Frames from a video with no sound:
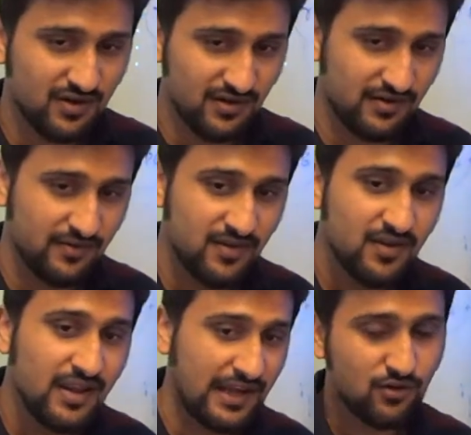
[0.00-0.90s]
uh,
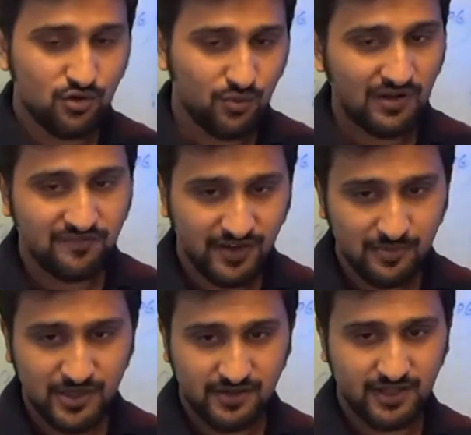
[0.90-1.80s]
encode one
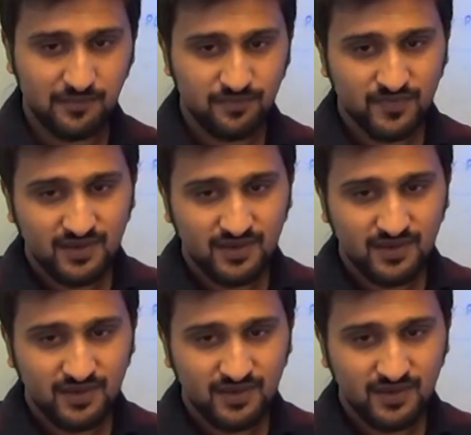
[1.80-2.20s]
frame at a time.